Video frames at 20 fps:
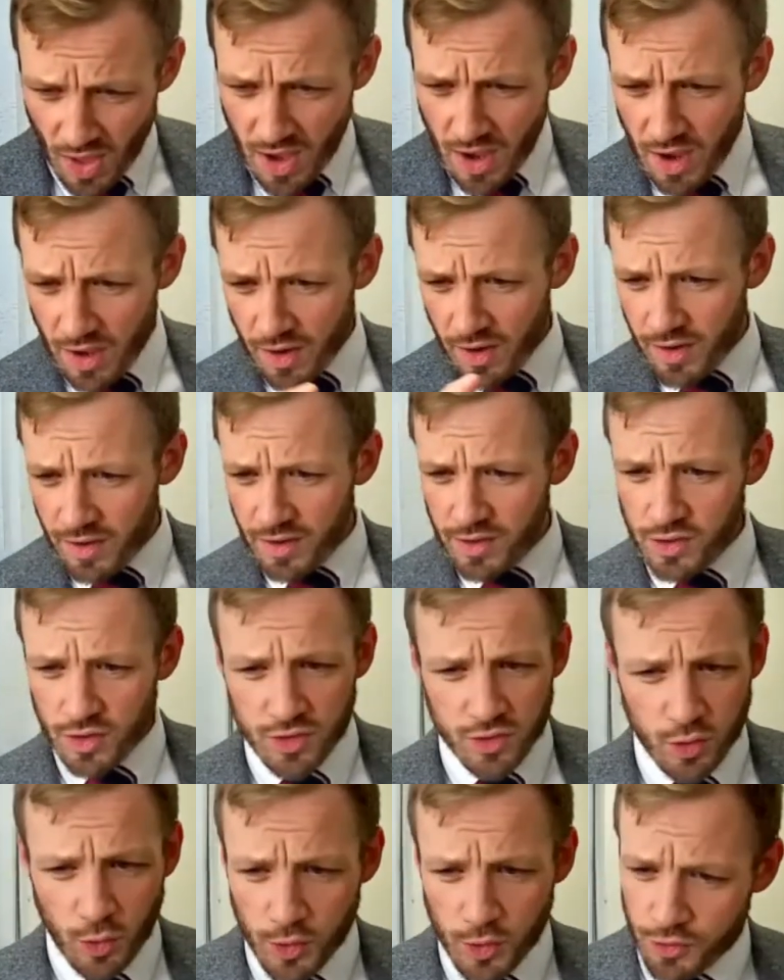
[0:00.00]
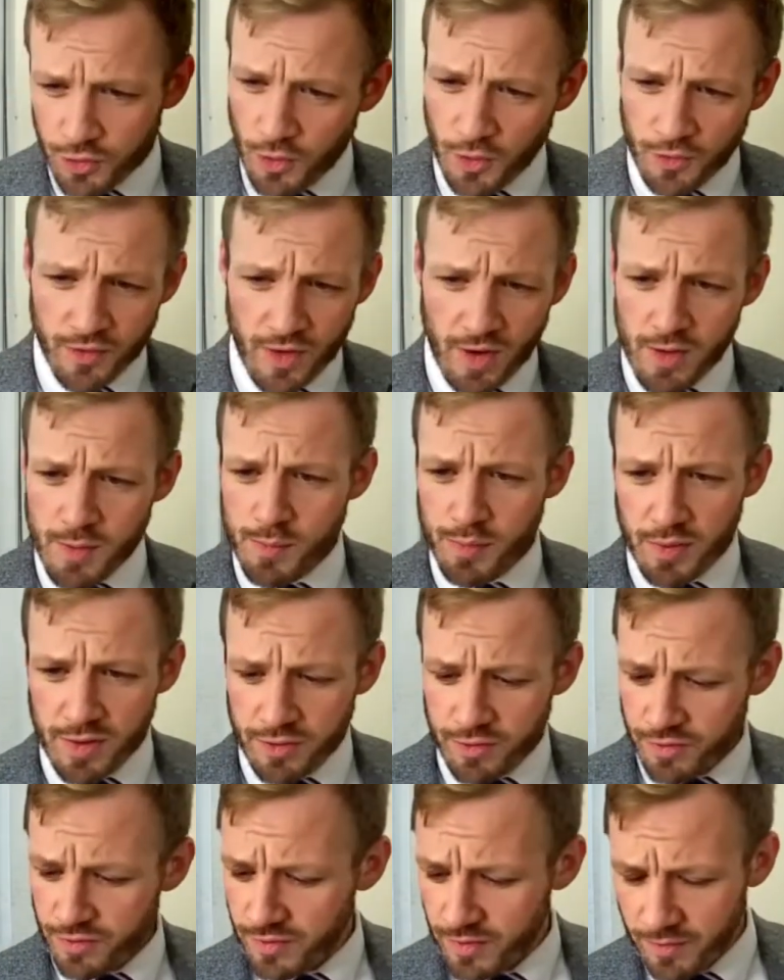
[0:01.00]
And I'm going to just talk you through a very
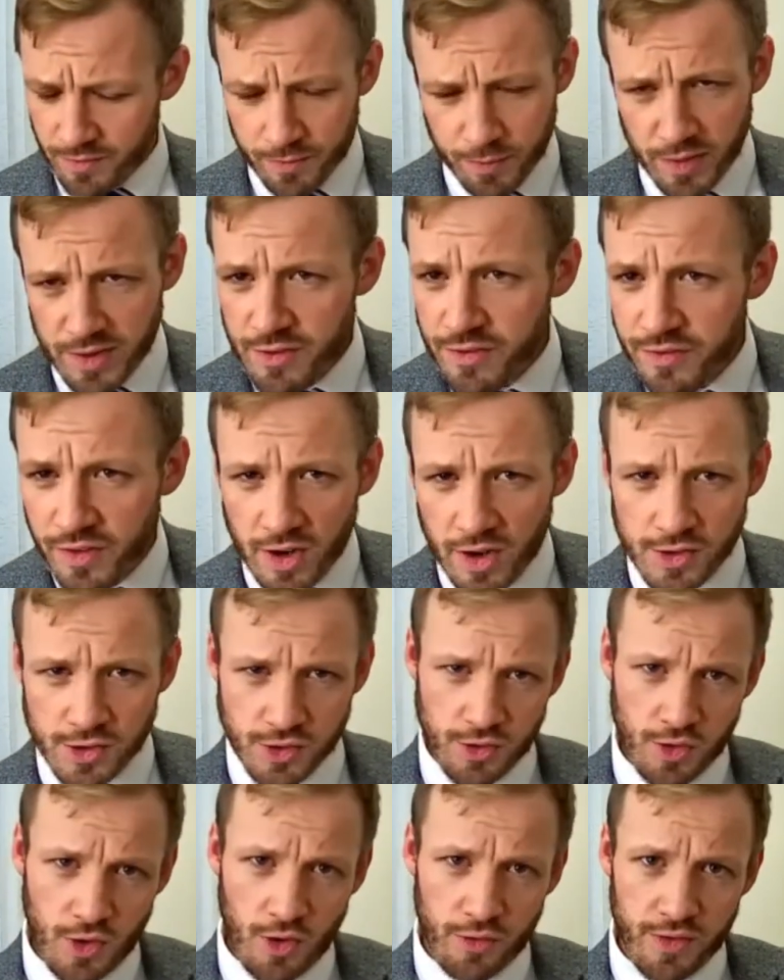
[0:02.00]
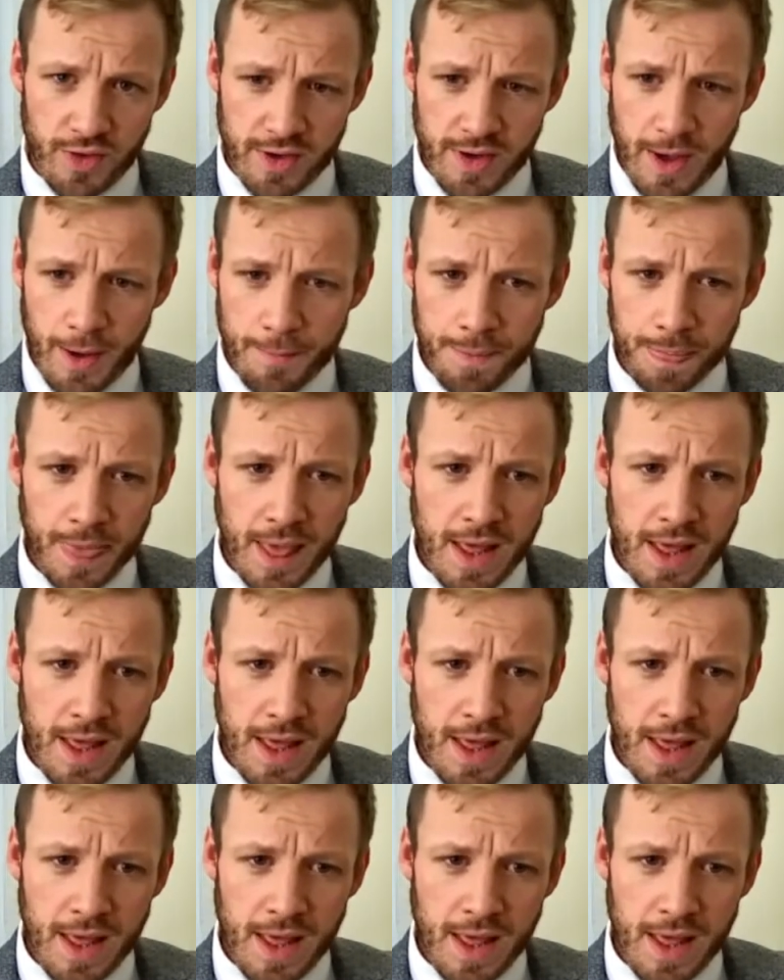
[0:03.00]
brief version of it now.